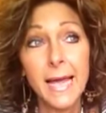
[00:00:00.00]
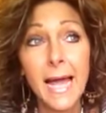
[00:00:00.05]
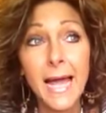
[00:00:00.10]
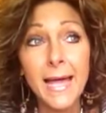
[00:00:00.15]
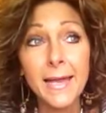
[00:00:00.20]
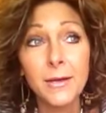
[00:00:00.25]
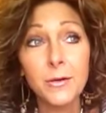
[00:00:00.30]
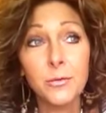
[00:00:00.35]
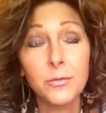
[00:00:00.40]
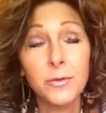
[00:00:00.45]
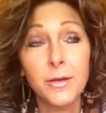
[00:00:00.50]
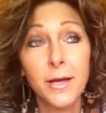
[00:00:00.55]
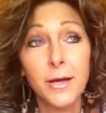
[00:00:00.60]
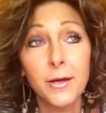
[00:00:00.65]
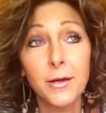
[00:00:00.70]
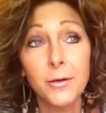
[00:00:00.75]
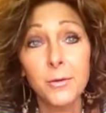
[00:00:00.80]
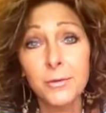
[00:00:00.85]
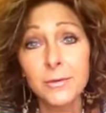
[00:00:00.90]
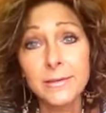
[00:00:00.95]
I don't
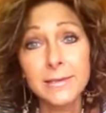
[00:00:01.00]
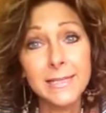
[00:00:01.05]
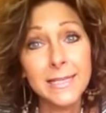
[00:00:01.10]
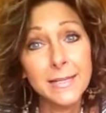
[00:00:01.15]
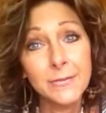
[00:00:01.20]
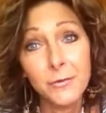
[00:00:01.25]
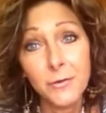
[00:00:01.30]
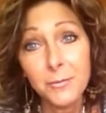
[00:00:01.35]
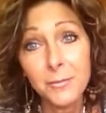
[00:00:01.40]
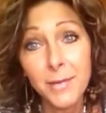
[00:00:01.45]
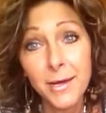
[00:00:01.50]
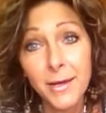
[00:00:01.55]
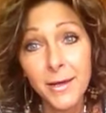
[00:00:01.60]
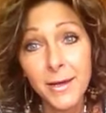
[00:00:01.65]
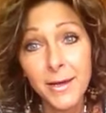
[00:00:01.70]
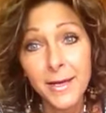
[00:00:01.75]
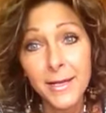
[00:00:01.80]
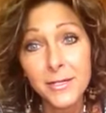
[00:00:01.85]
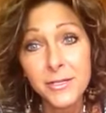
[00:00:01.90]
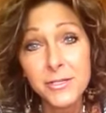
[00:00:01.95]
know, liver
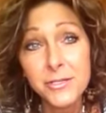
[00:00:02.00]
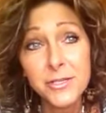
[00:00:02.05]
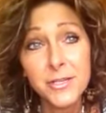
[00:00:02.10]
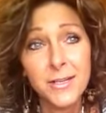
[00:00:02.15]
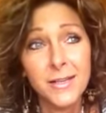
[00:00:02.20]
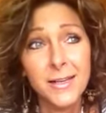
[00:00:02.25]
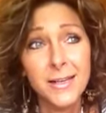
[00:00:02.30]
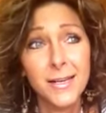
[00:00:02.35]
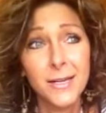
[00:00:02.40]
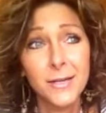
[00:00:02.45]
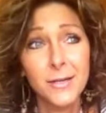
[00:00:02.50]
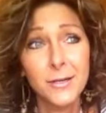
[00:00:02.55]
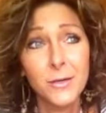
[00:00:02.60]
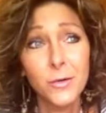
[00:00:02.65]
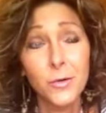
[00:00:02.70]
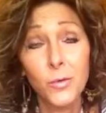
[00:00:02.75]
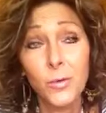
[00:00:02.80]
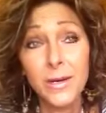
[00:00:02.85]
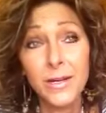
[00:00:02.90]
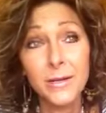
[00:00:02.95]
mush,
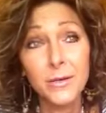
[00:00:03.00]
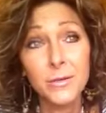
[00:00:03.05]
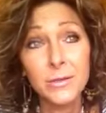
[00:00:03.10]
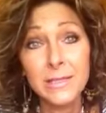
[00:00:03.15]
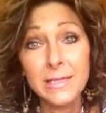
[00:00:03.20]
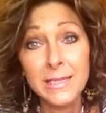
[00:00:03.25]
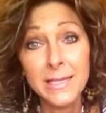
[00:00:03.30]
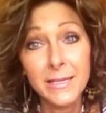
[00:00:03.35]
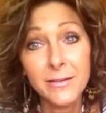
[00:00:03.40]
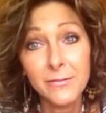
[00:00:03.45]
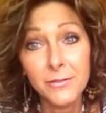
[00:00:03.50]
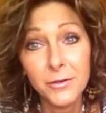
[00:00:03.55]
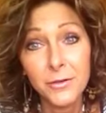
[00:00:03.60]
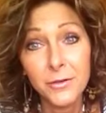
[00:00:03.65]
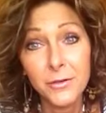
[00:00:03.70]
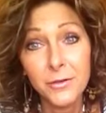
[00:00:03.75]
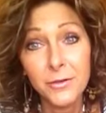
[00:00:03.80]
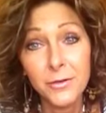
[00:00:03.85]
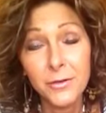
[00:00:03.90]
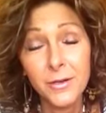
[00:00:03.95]
grilled
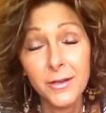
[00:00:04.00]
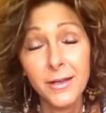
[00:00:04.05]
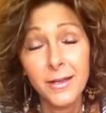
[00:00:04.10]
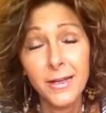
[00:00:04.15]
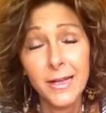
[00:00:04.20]
liver.